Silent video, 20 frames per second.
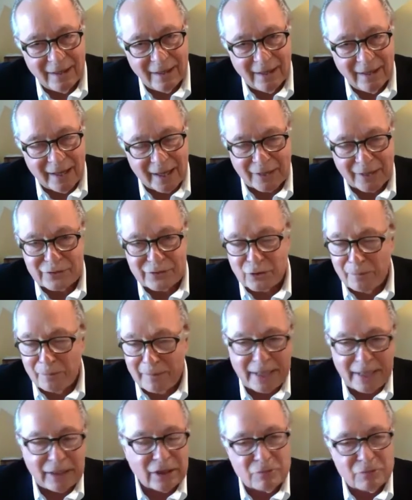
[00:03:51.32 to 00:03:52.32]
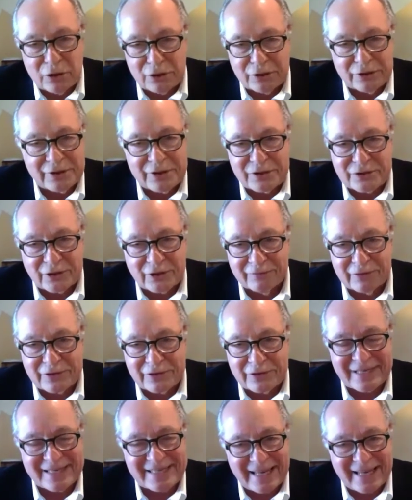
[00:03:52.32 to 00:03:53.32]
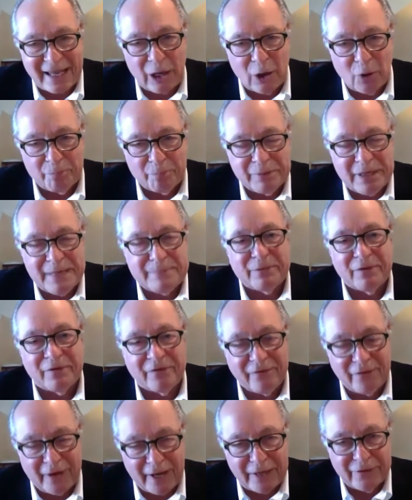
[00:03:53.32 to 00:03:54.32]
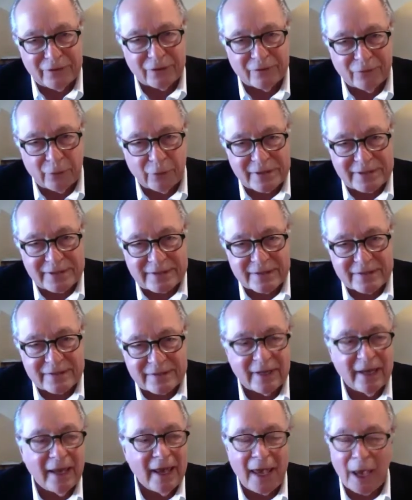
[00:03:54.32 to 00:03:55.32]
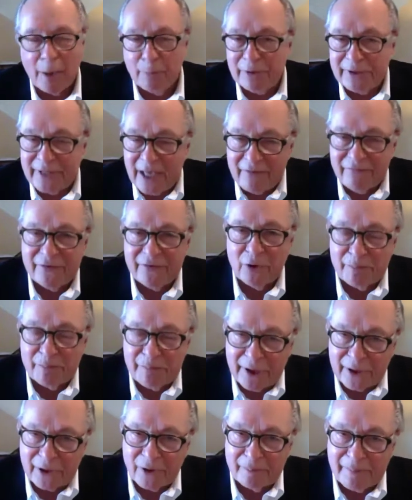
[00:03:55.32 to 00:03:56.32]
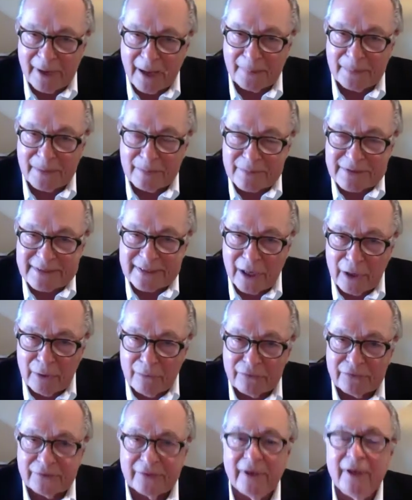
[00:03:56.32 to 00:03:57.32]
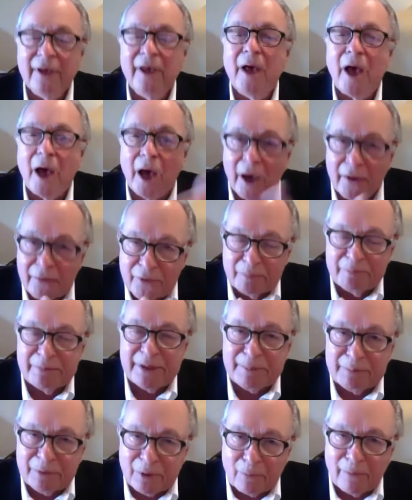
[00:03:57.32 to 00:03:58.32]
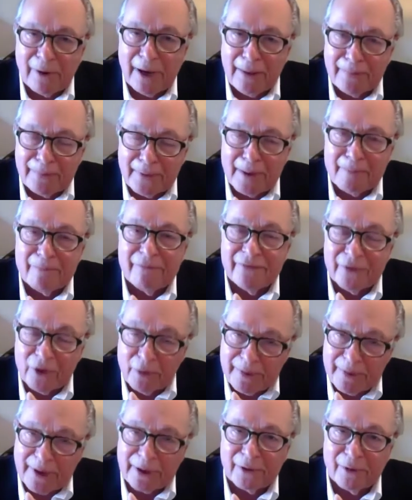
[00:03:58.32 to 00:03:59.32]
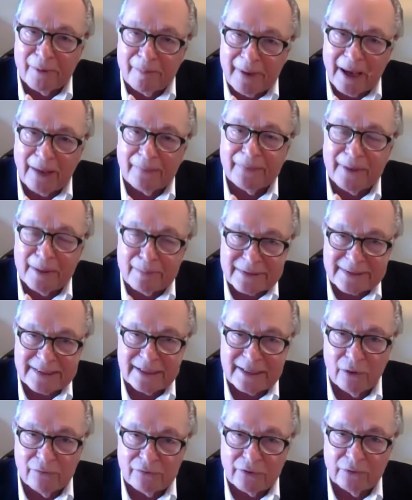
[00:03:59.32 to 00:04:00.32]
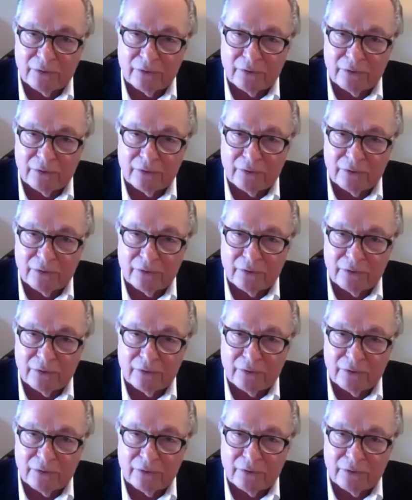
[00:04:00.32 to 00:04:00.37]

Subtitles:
And so my community service is to help people find their voices. And when they feel better about themselves, other people around them feel better about themselves as